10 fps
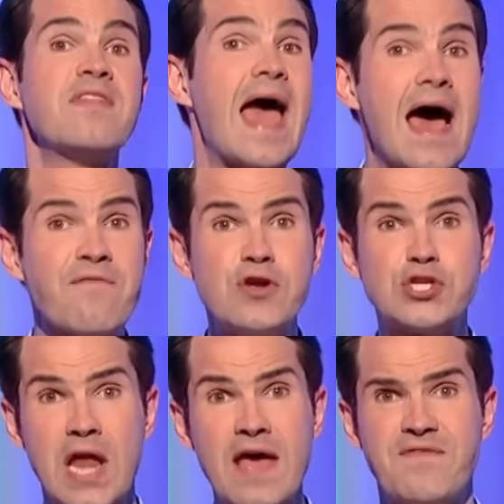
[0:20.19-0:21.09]
the
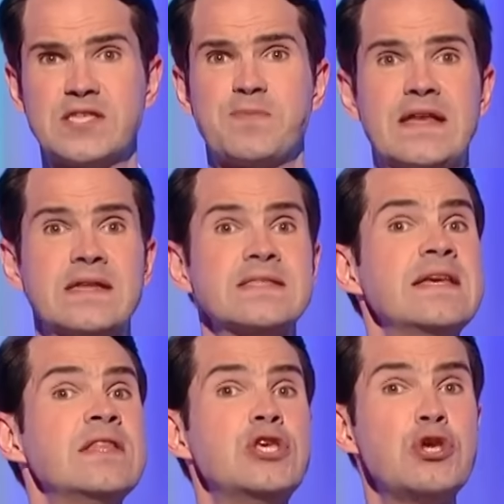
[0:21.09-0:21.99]
average life
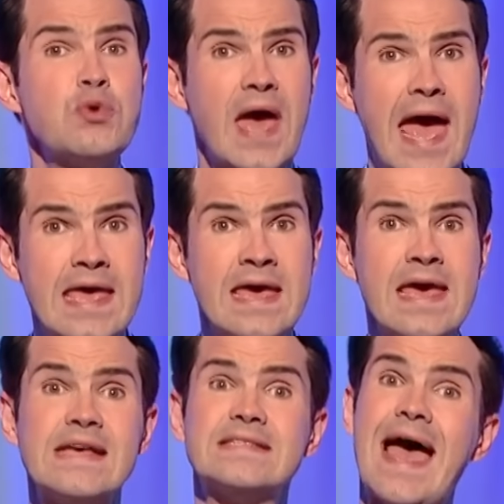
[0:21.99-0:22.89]
expectancy in the UK
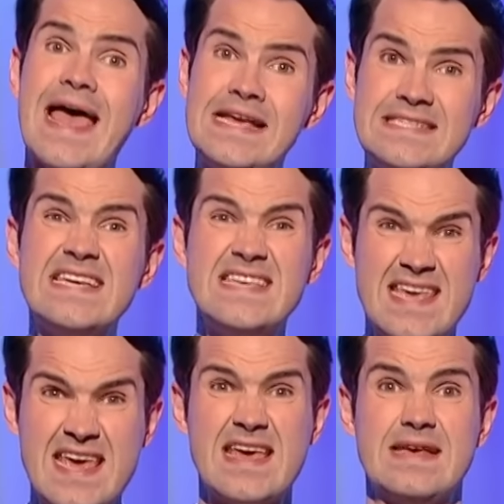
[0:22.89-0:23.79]
is 80
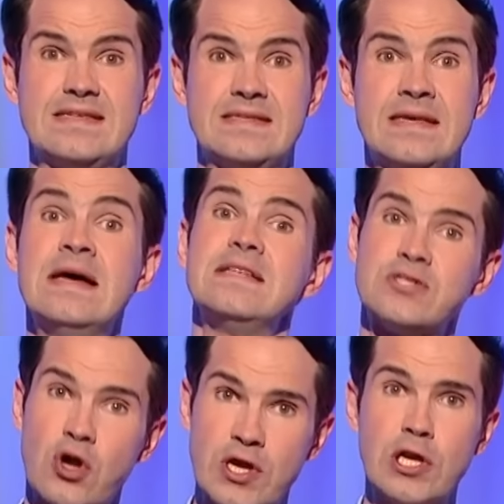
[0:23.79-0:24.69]
years.
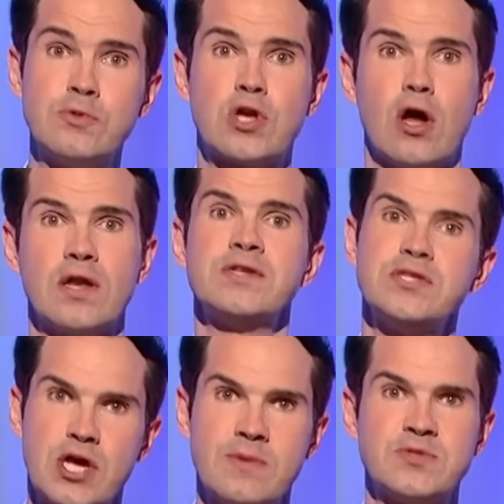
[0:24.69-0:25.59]
Does not include Scotland.
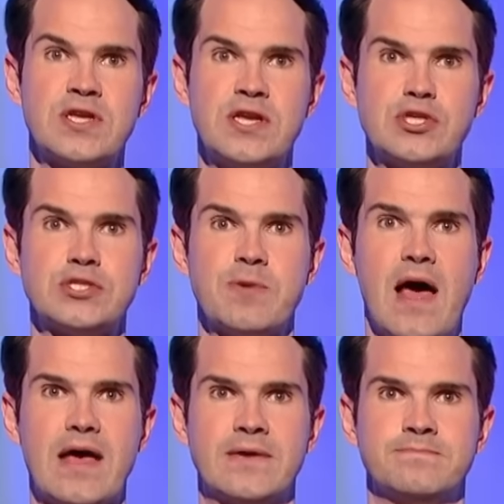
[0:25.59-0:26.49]
Terms and conditions apply.